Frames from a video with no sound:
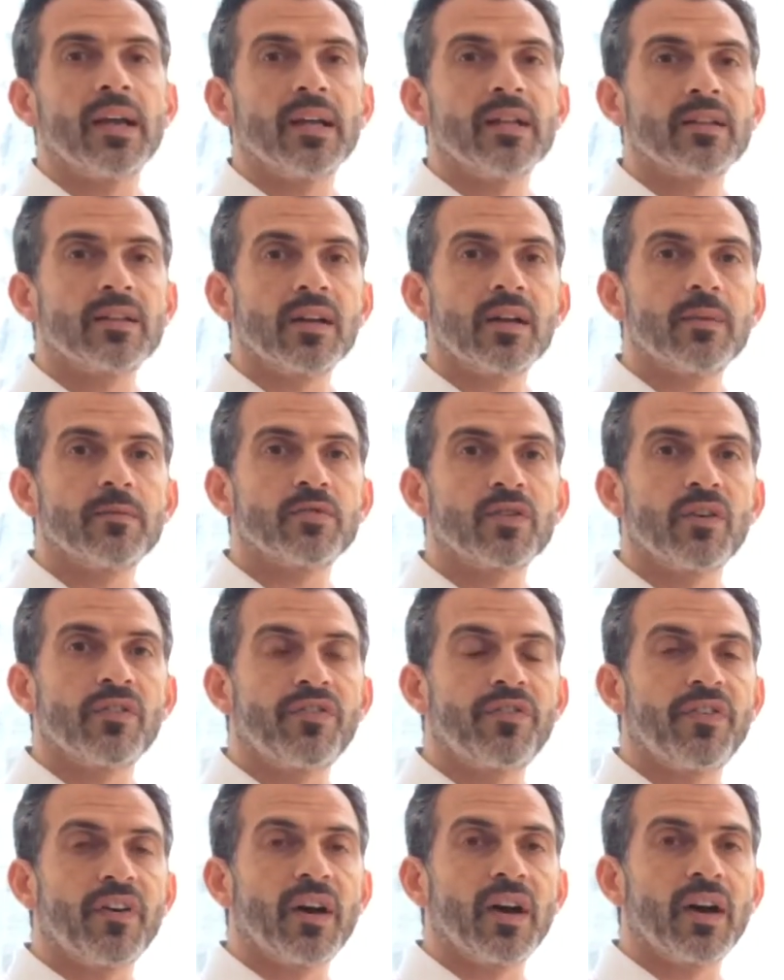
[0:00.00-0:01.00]
in terms
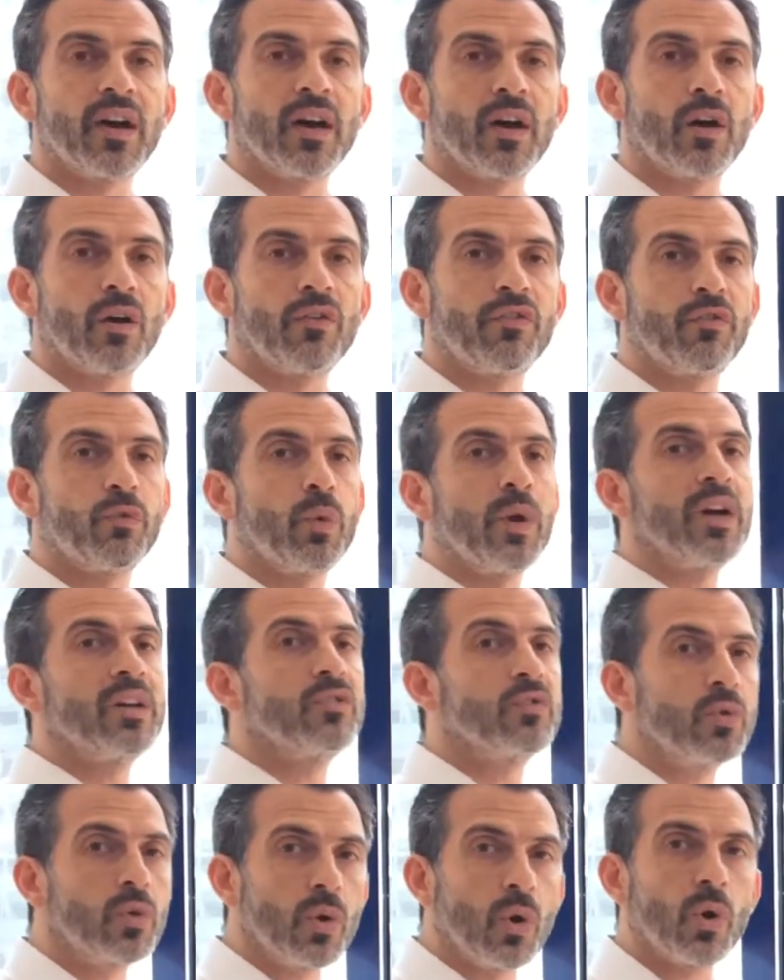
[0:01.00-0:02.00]
of where
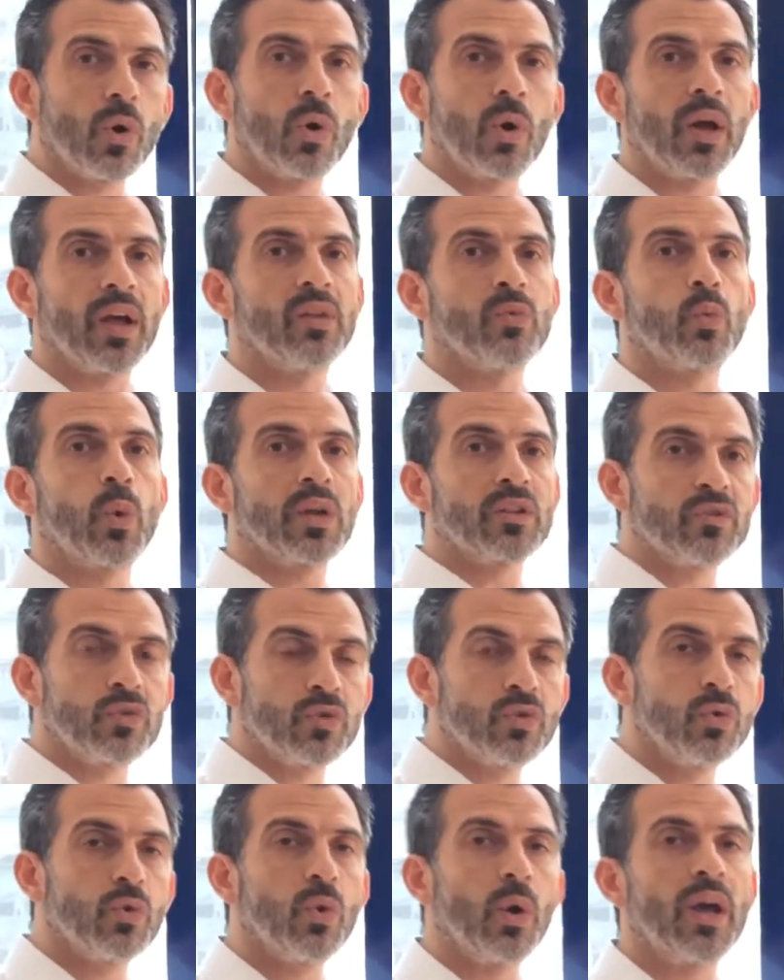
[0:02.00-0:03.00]
to go and what
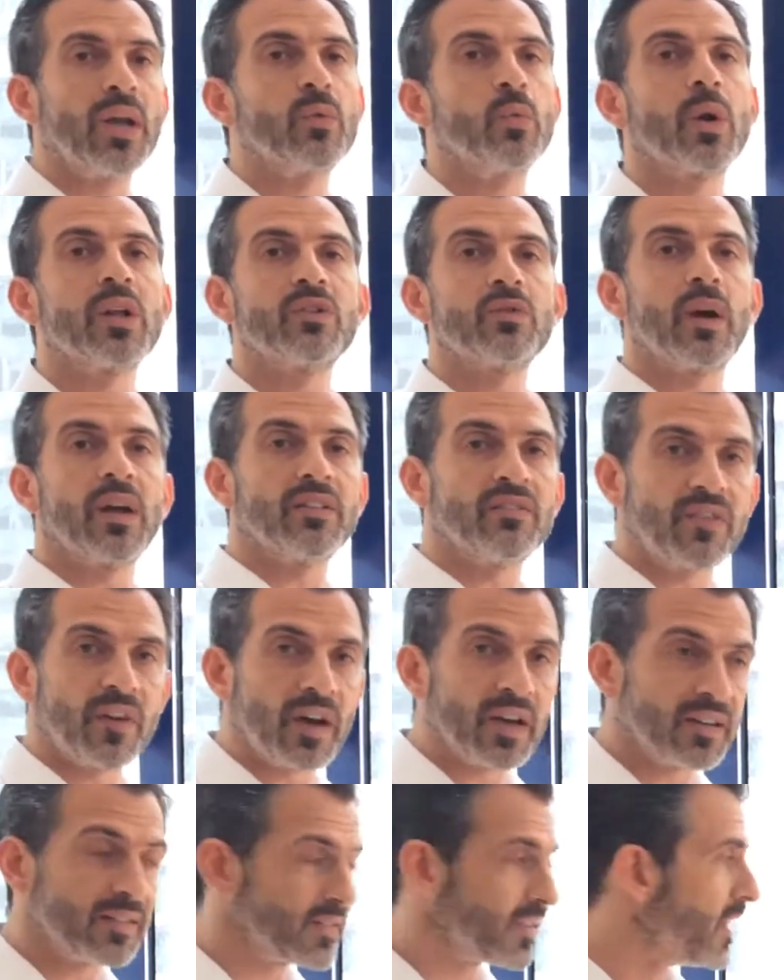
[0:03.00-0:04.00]
to do and what to
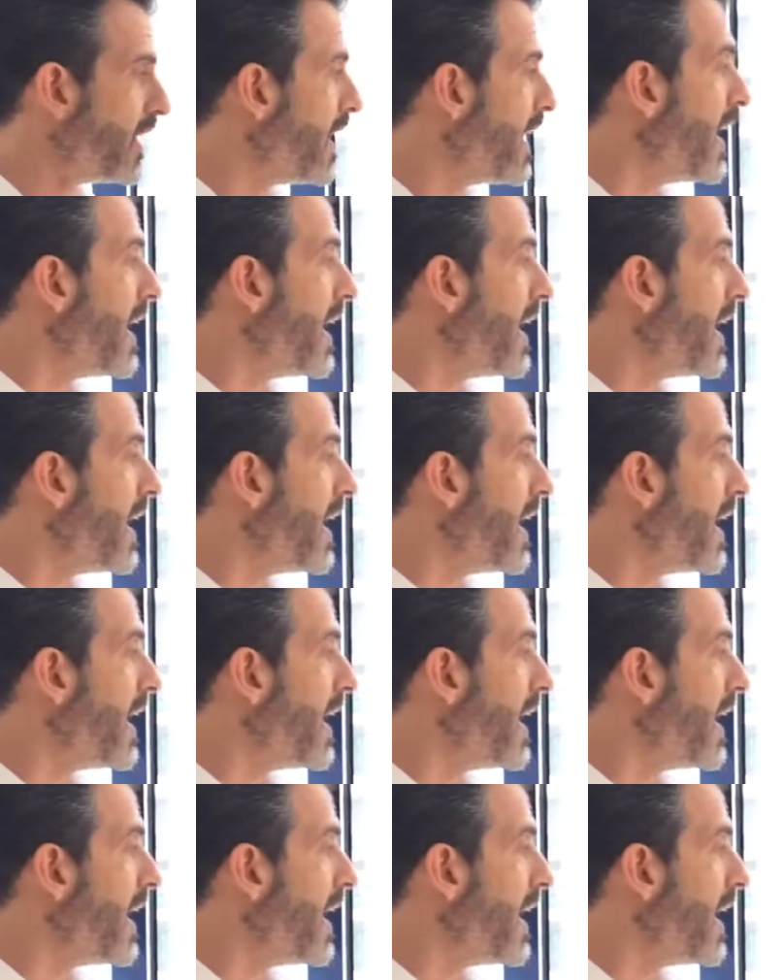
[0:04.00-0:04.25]
advise.